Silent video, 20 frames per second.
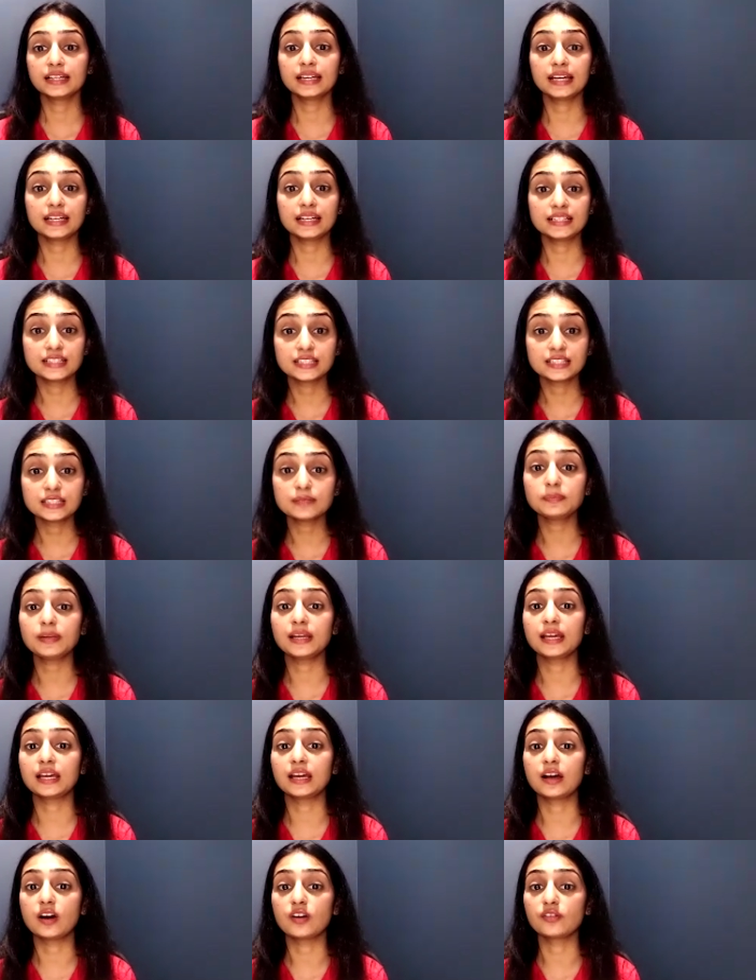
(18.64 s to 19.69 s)
the
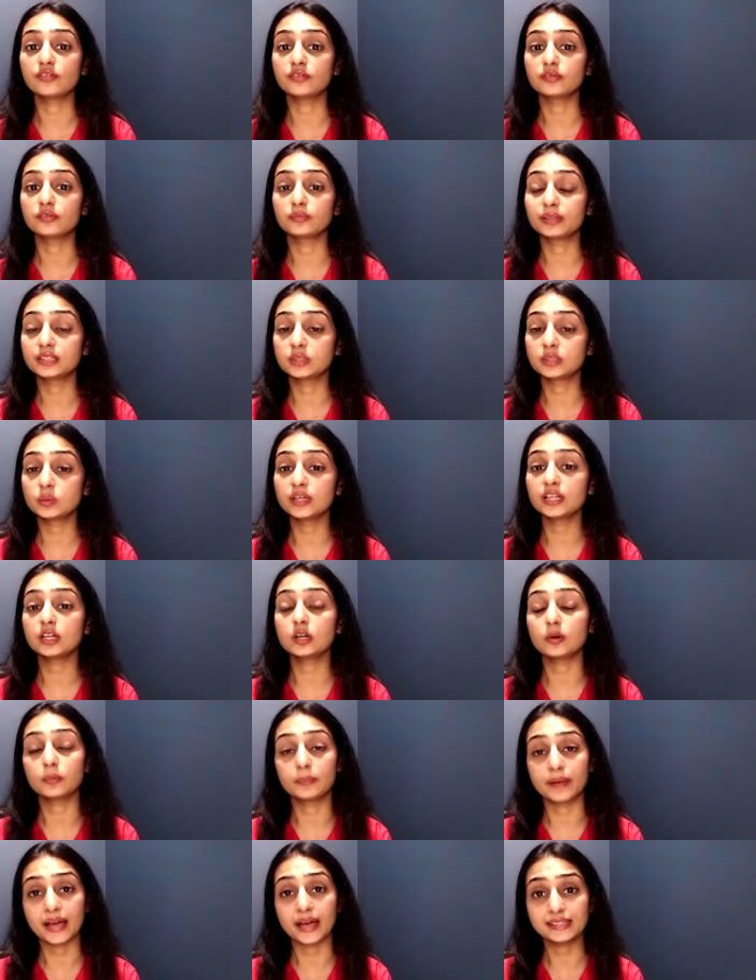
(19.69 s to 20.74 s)
interplay of
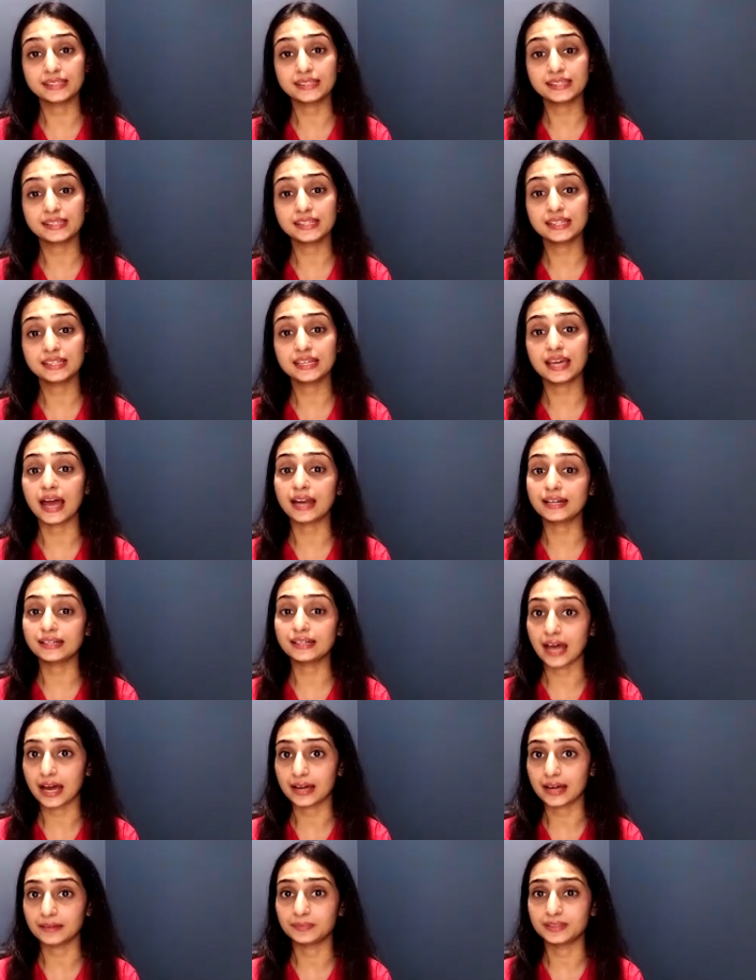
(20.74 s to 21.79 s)
between obesity
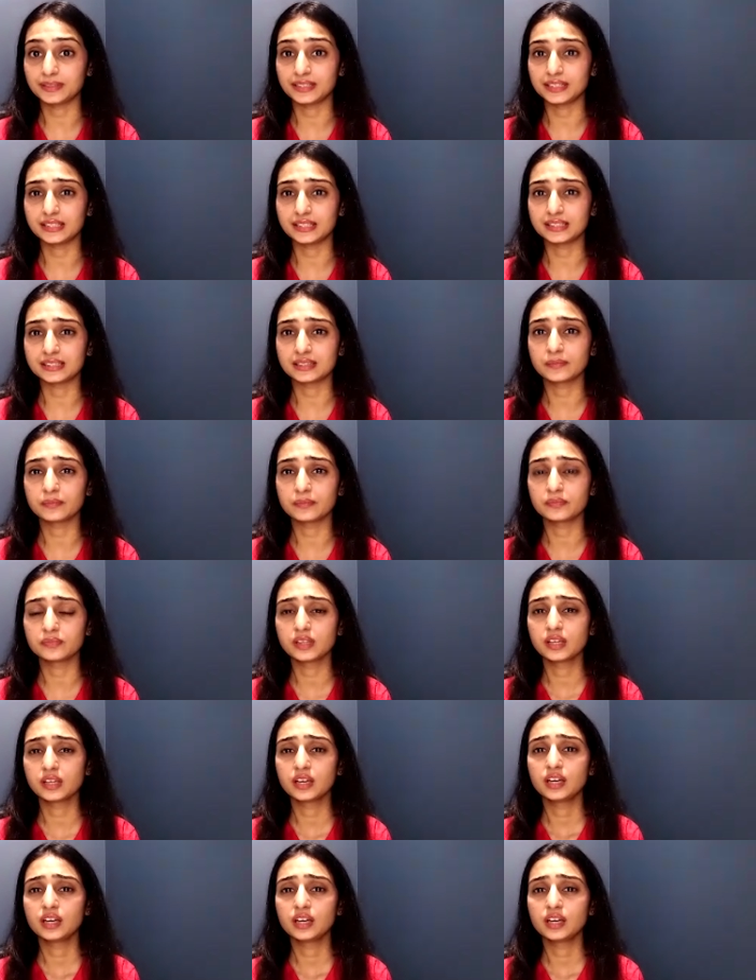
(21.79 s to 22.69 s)
and diabetes.